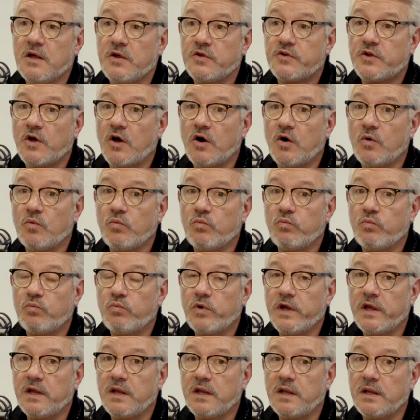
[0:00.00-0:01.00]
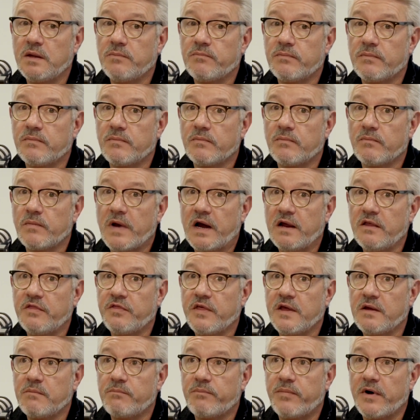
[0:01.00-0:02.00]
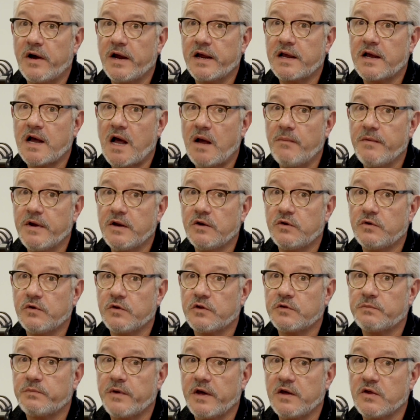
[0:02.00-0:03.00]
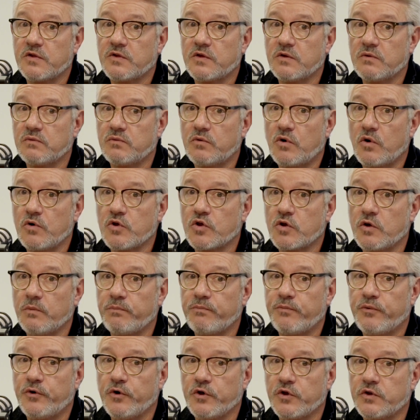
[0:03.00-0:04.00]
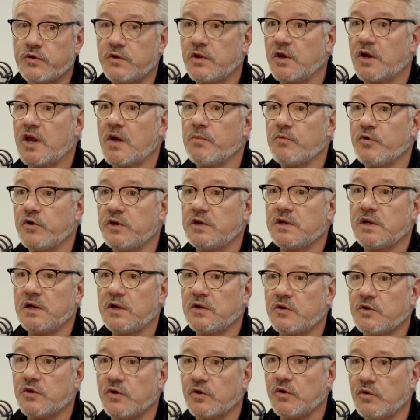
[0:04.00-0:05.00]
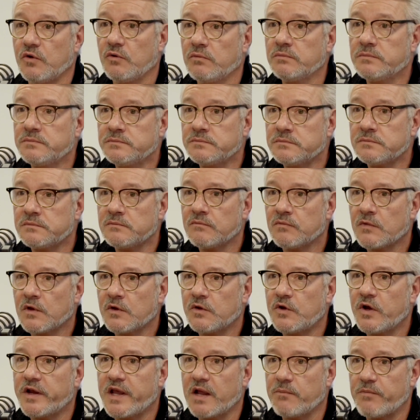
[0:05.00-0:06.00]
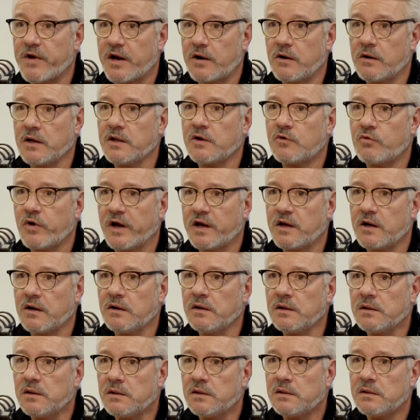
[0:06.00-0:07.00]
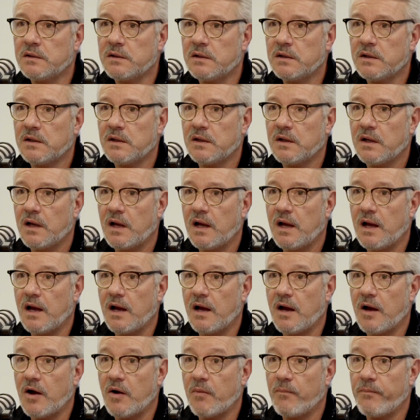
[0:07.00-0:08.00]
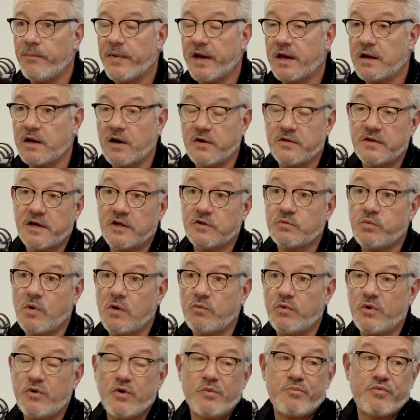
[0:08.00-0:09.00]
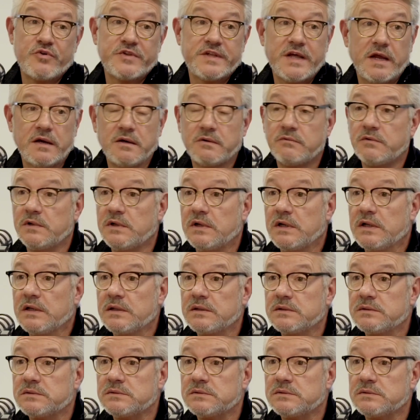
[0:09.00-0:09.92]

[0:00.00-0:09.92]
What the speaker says: So I think by coming into spaces, we'll also push the community to get better and quicker. Because that's what we represent, really.